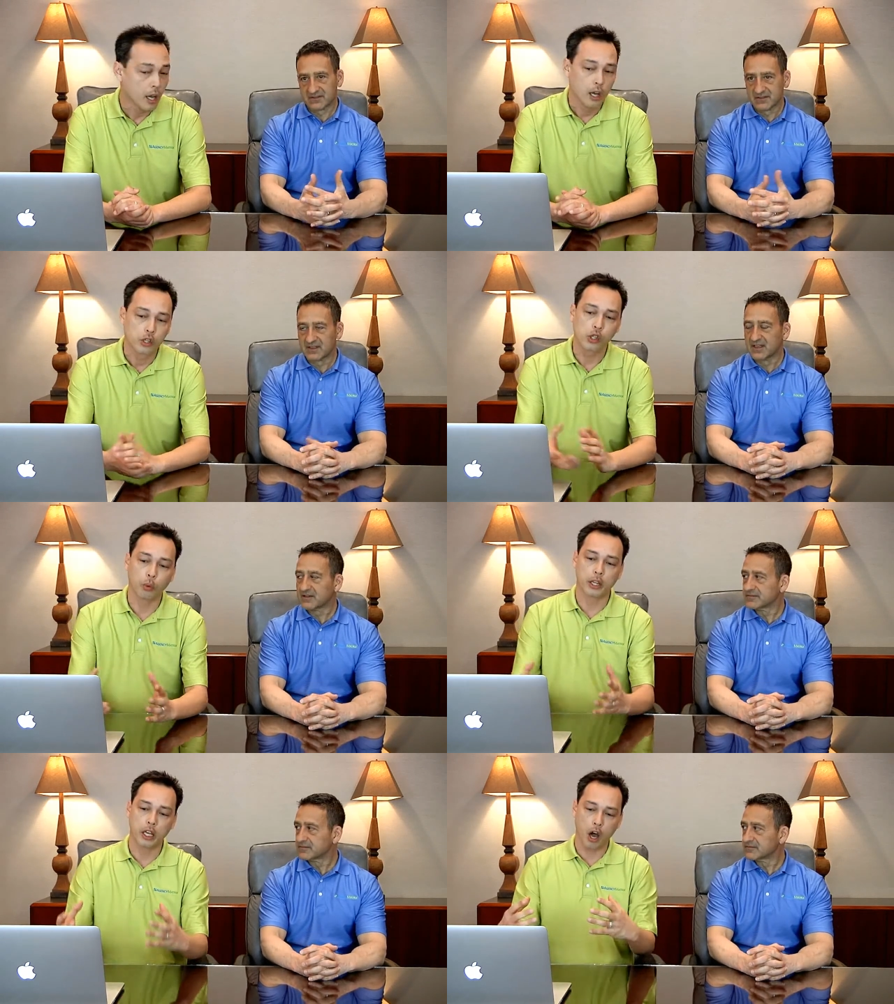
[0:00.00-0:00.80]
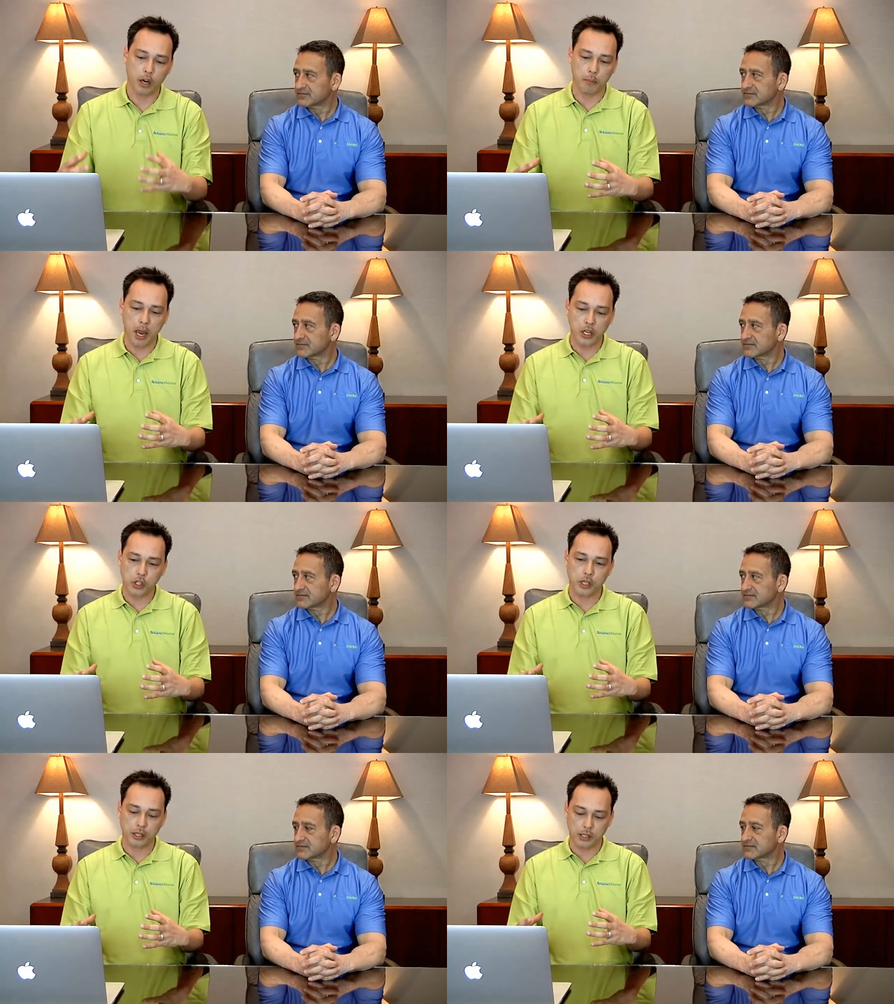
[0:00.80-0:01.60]
Speaker 1: So what the
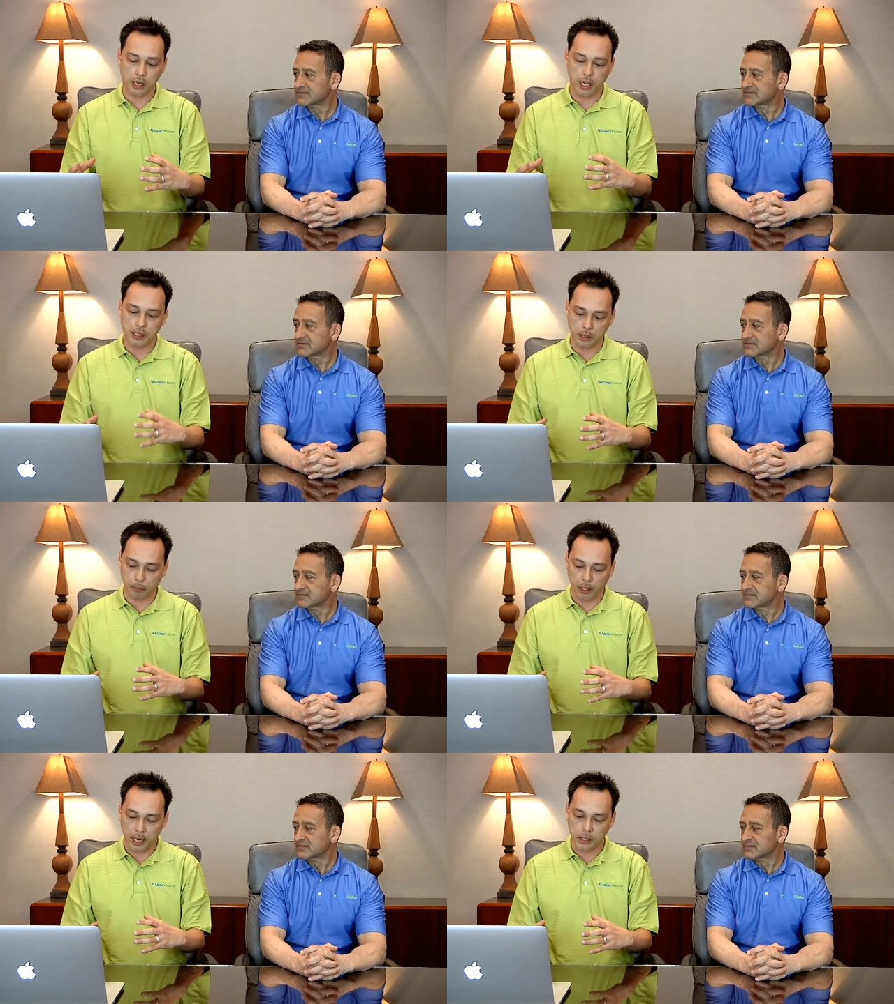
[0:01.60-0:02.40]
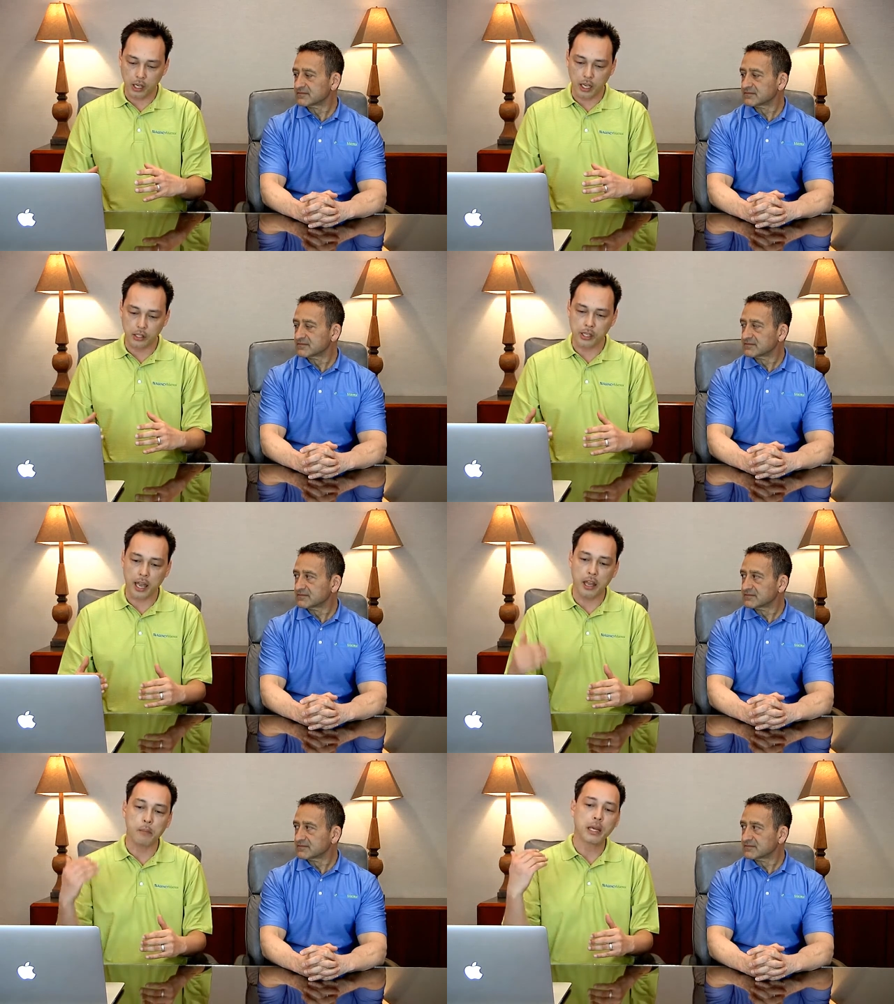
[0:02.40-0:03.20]
automations is in place is that
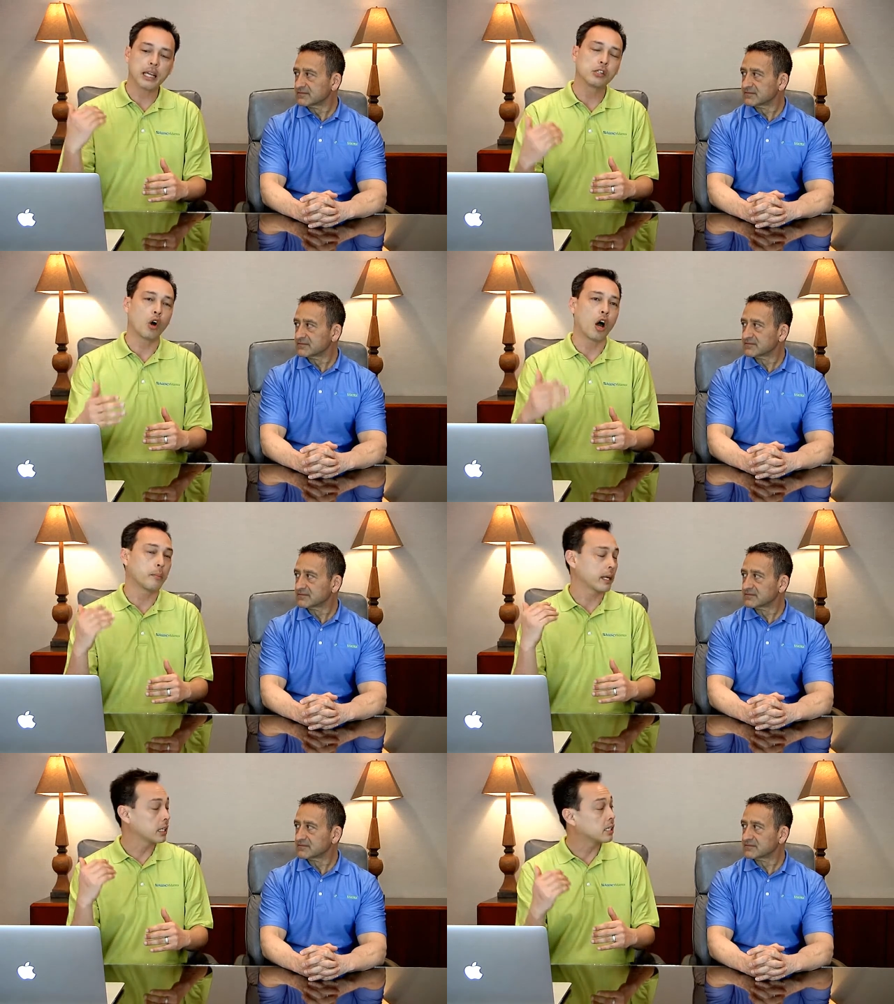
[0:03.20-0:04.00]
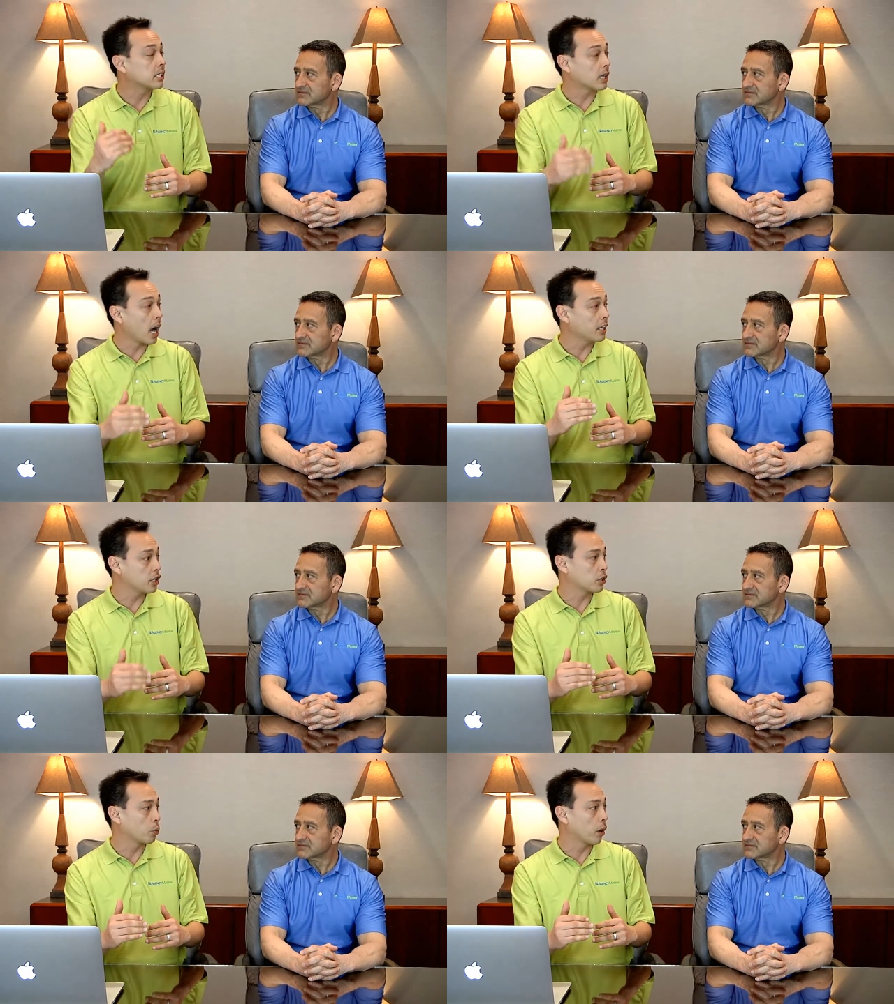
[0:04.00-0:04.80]
it begins to automatically sign
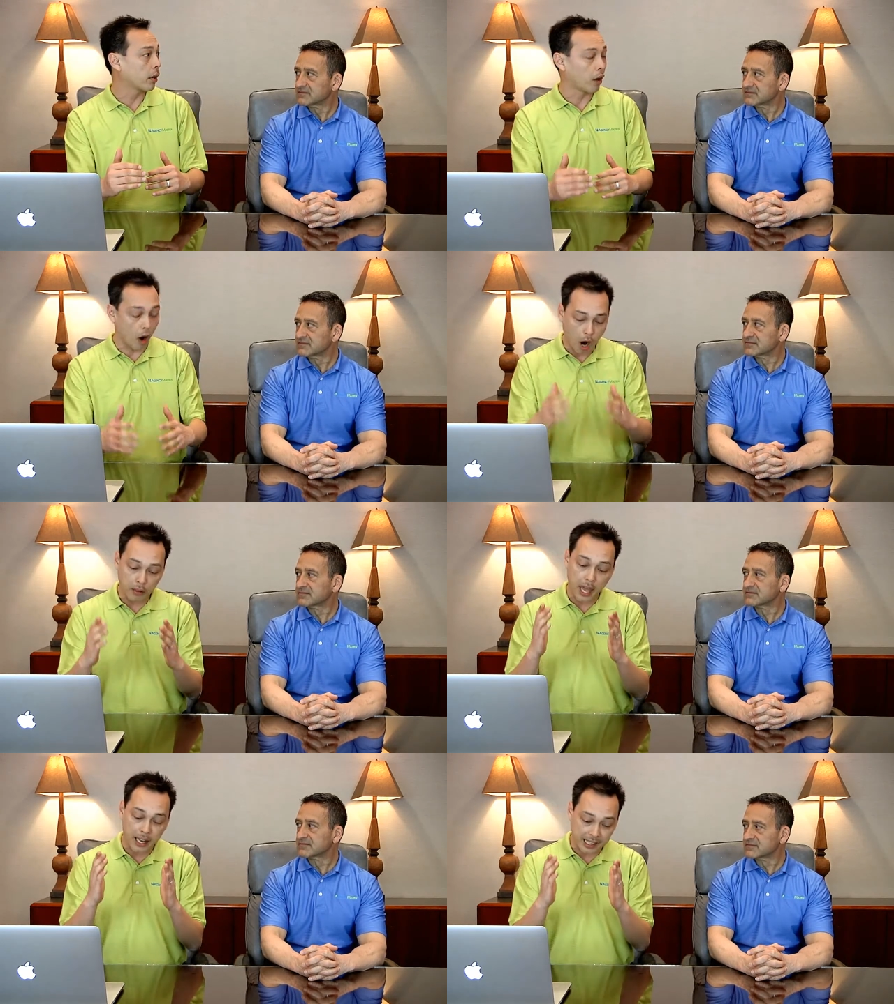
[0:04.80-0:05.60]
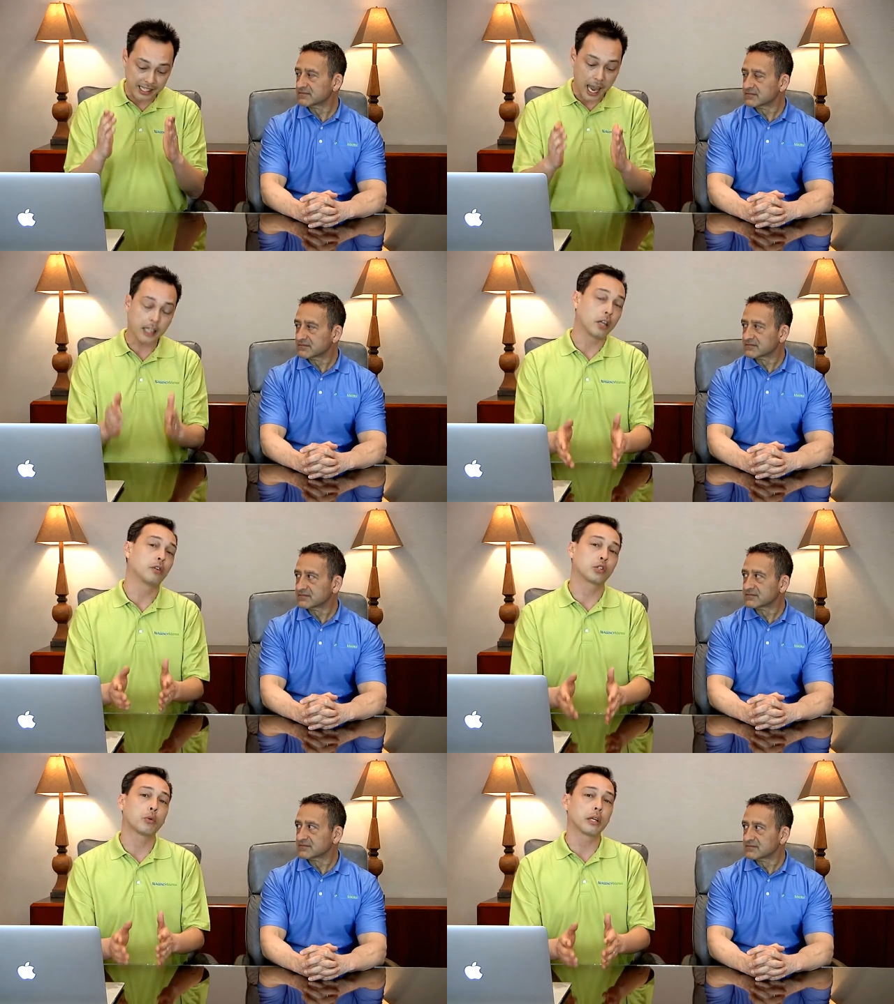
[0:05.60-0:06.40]
this work on that exact
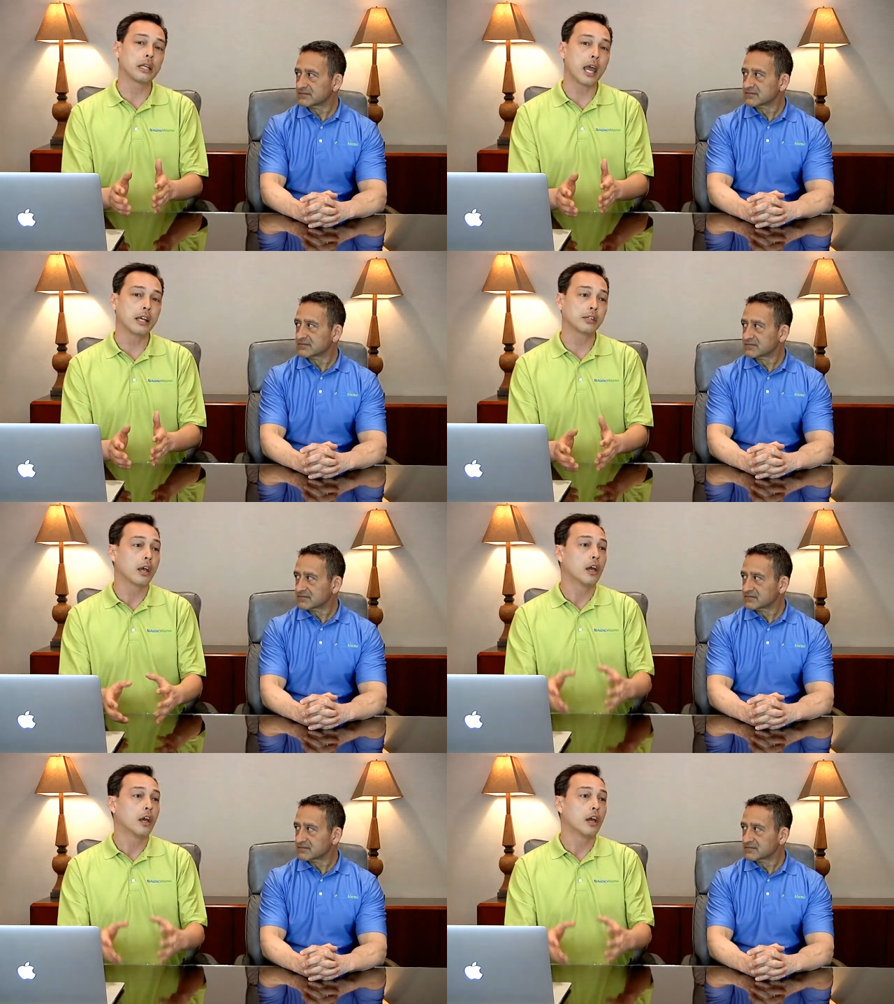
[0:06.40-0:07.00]
120 days.